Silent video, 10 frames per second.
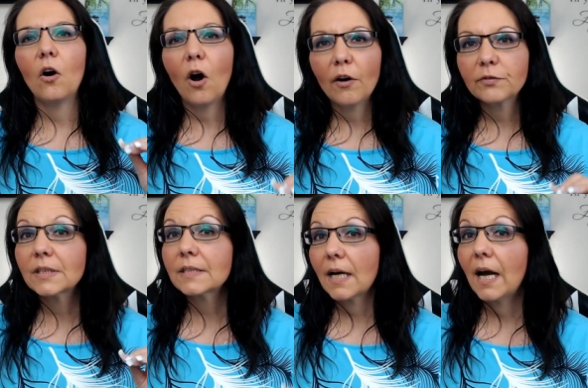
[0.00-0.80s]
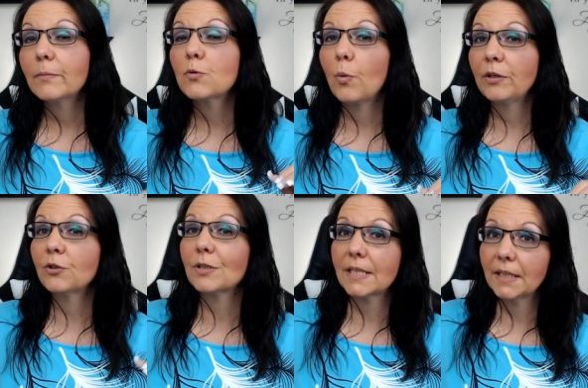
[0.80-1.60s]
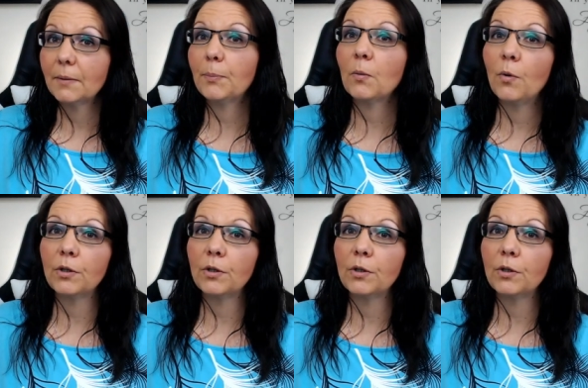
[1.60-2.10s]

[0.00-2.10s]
oftentimes when you're sleeping,